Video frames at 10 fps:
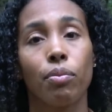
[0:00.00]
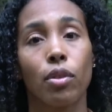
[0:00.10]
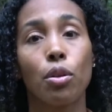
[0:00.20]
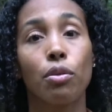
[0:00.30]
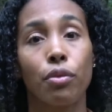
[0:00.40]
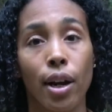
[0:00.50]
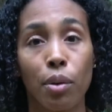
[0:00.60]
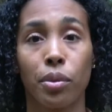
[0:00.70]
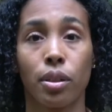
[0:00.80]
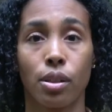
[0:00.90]
your
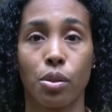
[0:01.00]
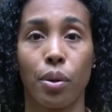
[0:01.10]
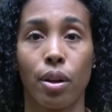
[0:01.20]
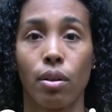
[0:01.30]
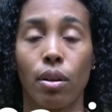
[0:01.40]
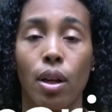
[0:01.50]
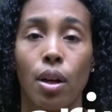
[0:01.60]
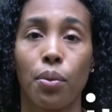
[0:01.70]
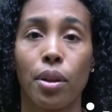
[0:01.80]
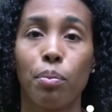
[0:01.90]
environment as well,
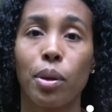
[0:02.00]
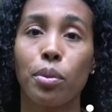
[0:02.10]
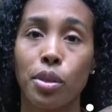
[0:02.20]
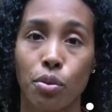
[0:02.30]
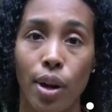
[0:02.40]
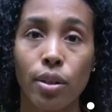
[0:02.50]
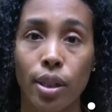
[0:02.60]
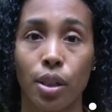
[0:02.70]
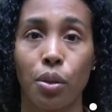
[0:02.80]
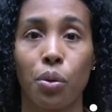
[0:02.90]
with the people
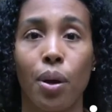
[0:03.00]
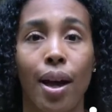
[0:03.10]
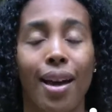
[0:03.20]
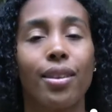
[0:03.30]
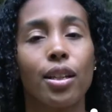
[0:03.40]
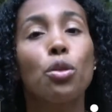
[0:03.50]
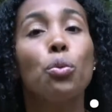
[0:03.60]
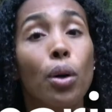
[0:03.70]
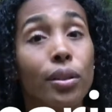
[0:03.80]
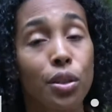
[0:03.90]
surrounding you. And then you
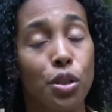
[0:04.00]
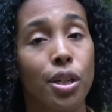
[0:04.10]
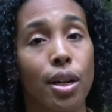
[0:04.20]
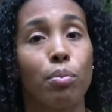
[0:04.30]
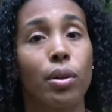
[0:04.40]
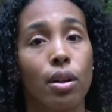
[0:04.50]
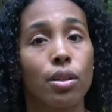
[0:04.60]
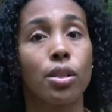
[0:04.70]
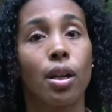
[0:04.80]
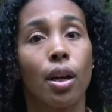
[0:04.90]
want to share
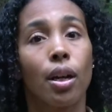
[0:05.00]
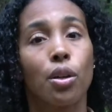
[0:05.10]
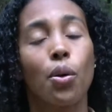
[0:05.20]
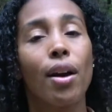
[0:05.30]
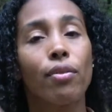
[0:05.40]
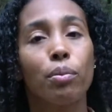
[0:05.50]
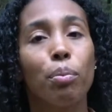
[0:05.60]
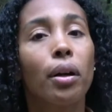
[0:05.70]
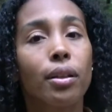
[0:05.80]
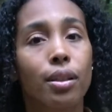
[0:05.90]
because you have
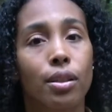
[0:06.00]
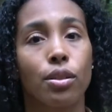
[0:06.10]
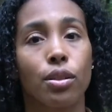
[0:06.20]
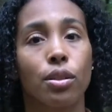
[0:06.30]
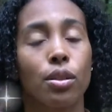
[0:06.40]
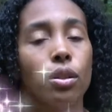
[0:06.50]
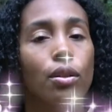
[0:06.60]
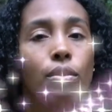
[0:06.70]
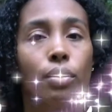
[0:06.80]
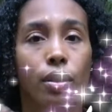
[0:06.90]
abundance. You
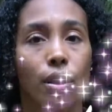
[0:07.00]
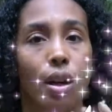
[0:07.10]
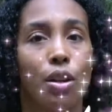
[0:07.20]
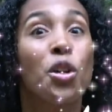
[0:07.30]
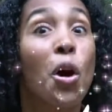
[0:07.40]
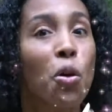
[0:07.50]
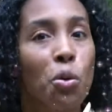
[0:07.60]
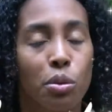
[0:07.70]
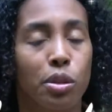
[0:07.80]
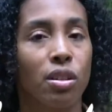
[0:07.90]
don't
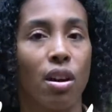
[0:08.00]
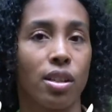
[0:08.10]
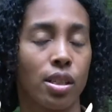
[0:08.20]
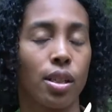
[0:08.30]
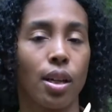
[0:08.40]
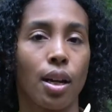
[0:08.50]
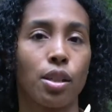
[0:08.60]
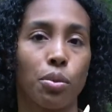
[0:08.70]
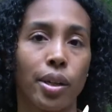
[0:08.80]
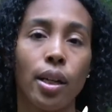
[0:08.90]
know scarcity
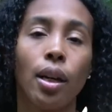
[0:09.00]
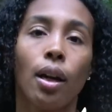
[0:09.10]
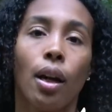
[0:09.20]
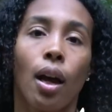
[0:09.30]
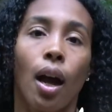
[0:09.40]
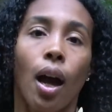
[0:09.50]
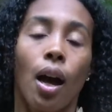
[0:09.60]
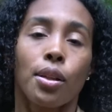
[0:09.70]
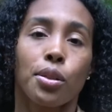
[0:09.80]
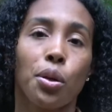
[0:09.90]
actually.
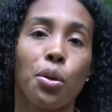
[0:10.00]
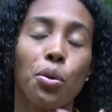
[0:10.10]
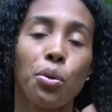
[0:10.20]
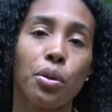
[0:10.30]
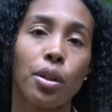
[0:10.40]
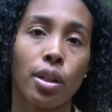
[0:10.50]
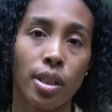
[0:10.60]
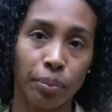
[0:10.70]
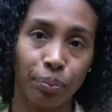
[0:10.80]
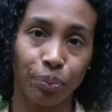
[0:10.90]
So you're